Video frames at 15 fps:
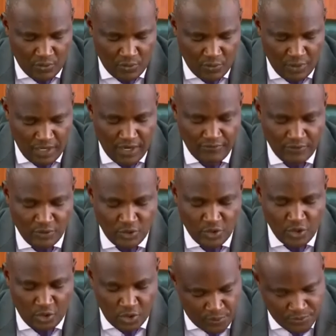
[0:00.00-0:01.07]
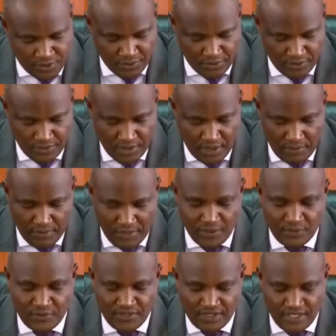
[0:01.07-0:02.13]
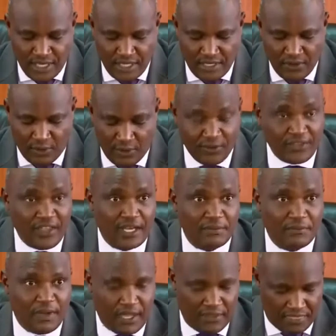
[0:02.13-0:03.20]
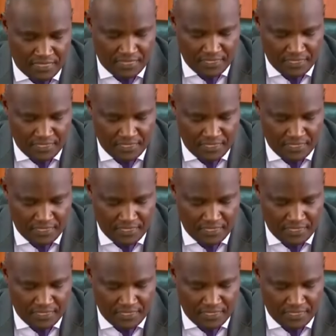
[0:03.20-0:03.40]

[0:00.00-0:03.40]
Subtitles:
We have no option but to stay on that path.